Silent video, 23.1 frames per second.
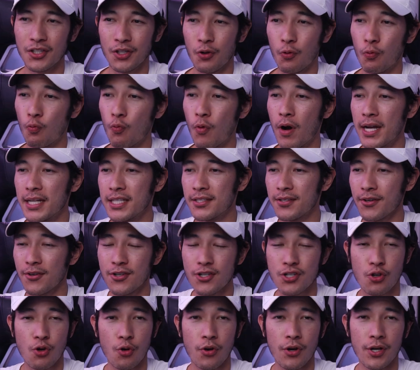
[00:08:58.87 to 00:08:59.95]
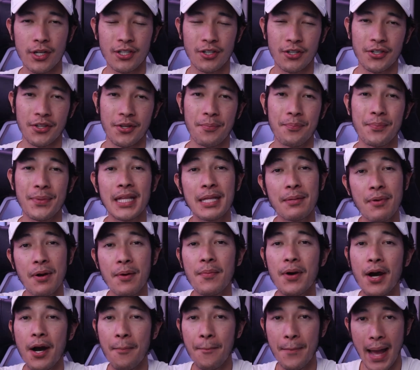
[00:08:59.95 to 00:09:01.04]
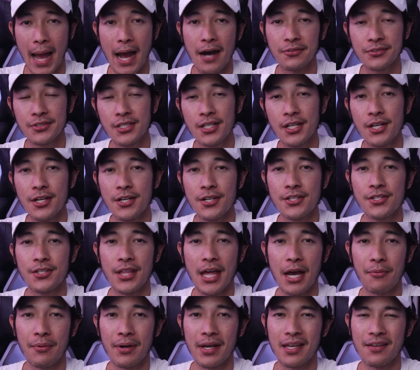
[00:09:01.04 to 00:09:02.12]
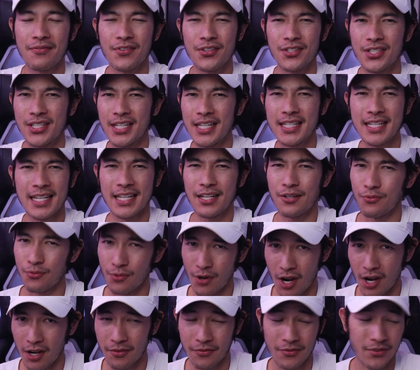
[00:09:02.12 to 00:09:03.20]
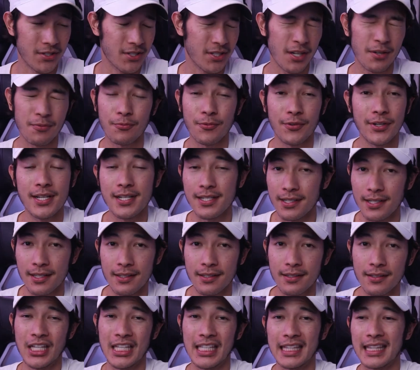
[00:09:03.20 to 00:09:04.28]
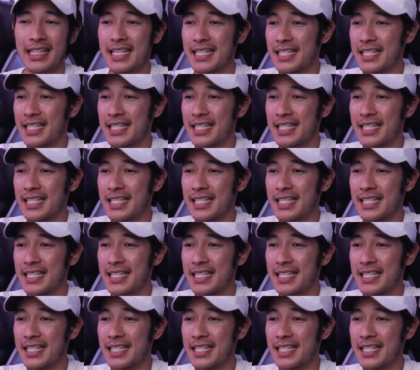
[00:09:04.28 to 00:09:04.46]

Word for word: you know, one Dogecoin or the minimum amount, so that way if you did get it wrong for some reason, you didn't